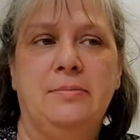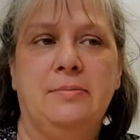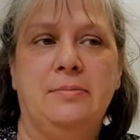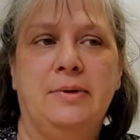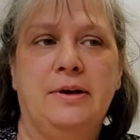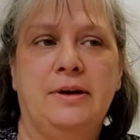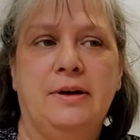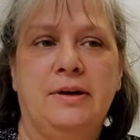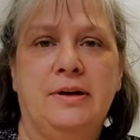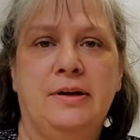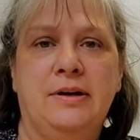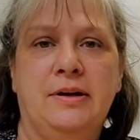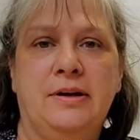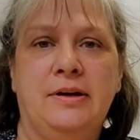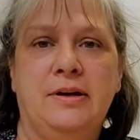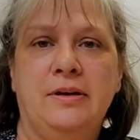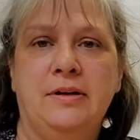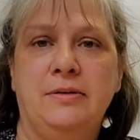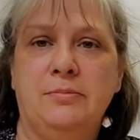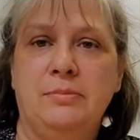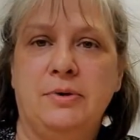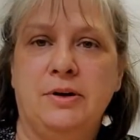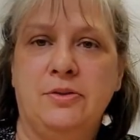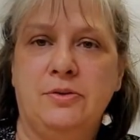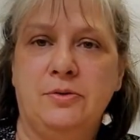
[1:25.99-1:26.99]
My
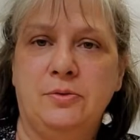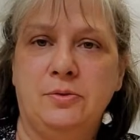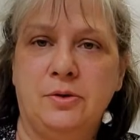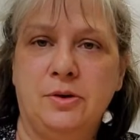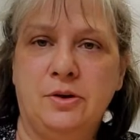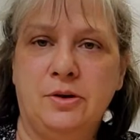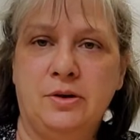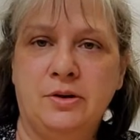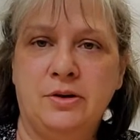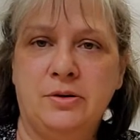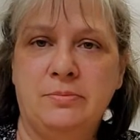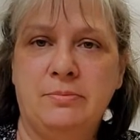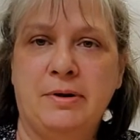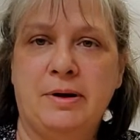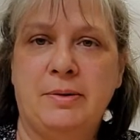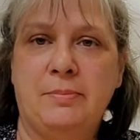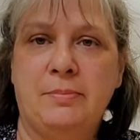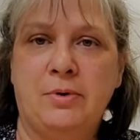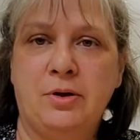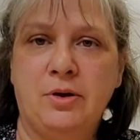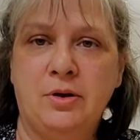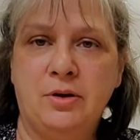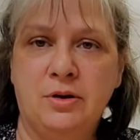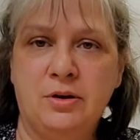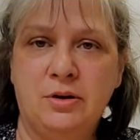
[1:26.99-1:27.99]
mother-in-law, my
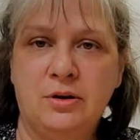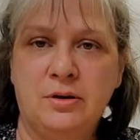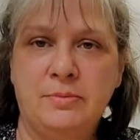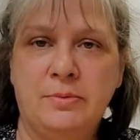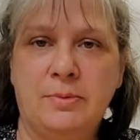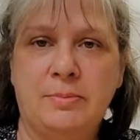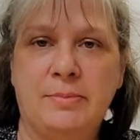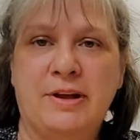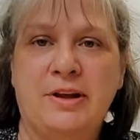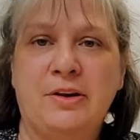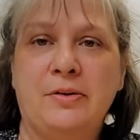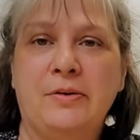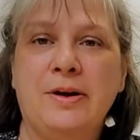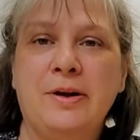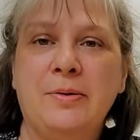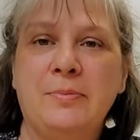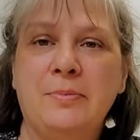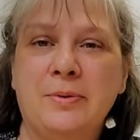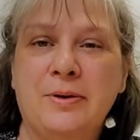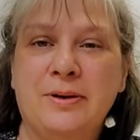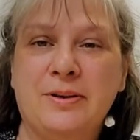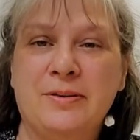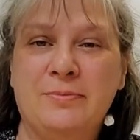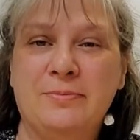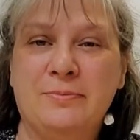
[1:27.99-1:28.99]
mom, and my
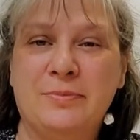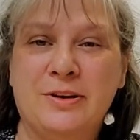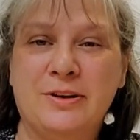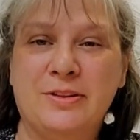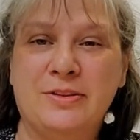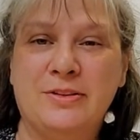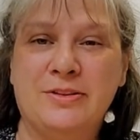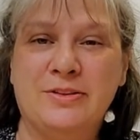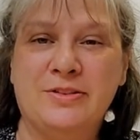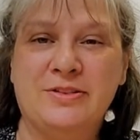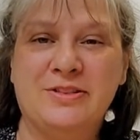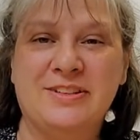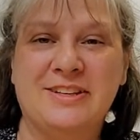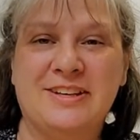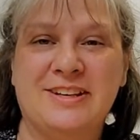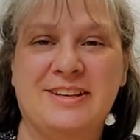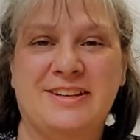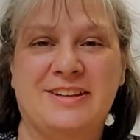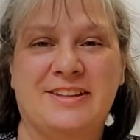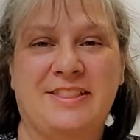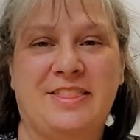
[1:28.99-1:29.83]
grandmothers,